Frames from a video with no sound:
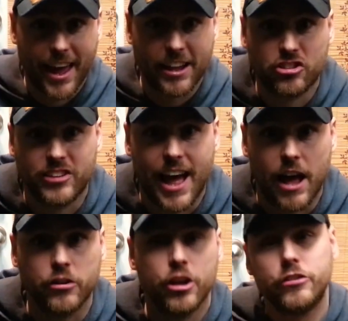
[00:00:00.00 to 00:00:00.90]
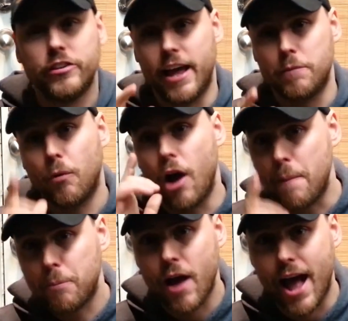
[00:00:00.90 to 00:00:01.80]
cage down to get
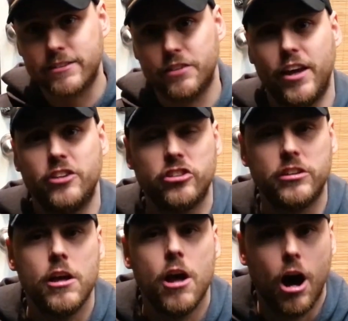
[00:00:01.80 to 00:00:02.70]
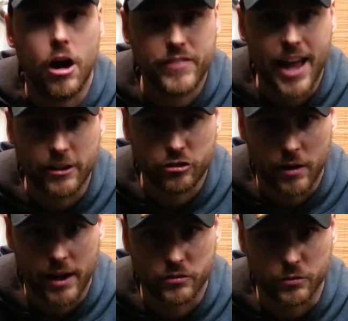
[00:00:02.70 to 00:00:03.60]
proper activation of that
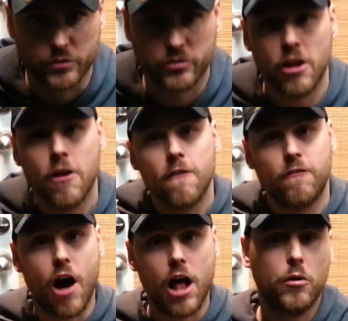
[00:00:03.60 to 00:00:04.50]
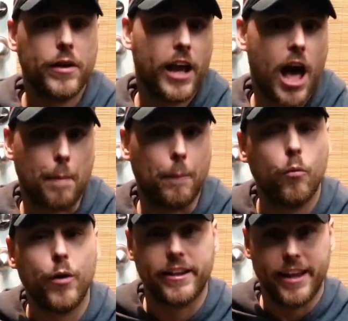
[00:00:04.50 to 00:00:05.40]
transverse. Following up
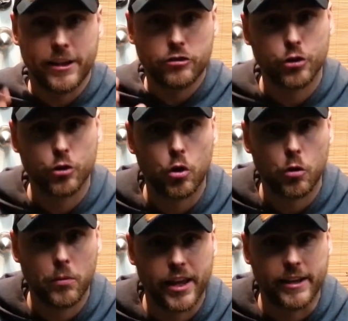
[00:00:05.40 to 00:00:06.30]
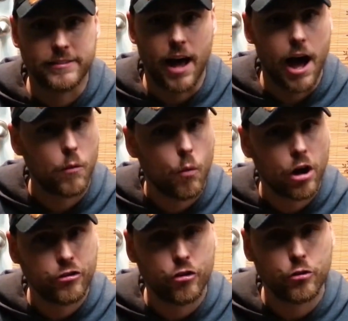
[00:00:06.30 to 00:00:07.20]
with internal obliques, I
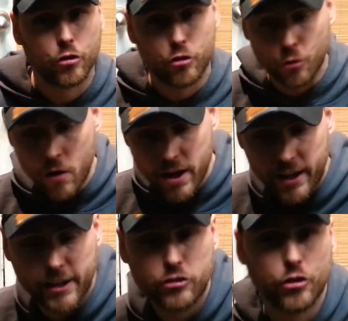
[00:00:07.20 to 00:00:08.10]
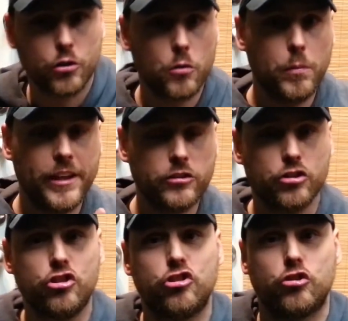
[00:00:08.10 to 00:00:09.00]
want you to do internal obliques
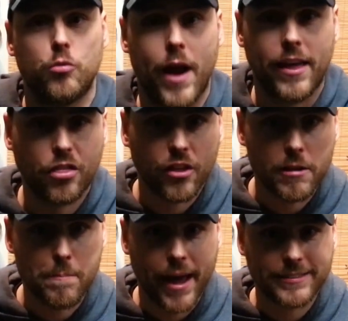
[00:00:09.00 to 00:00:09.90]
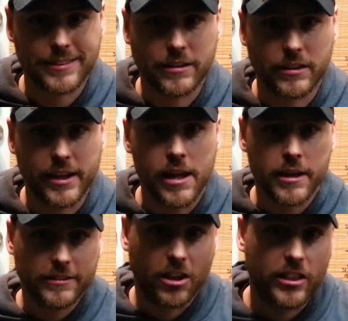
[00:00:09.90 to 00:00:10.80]
to strengthen basically
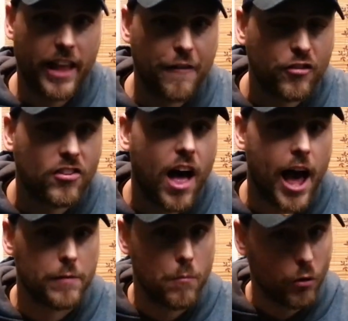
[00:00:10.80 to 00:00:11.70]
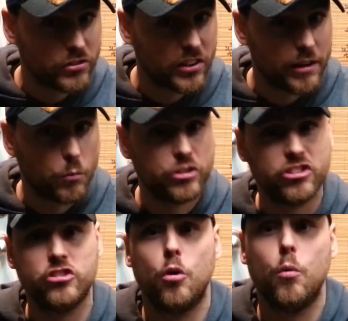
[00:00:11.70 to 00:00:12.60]
the left side, mostly, which
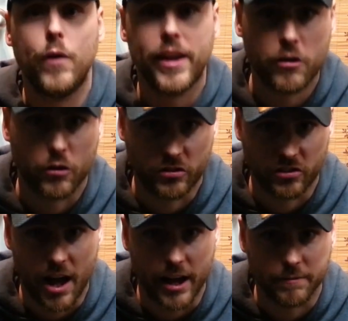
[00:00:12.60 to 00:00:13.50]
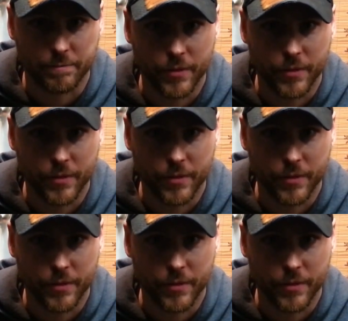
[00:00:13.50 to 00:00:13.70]
is the weaker side.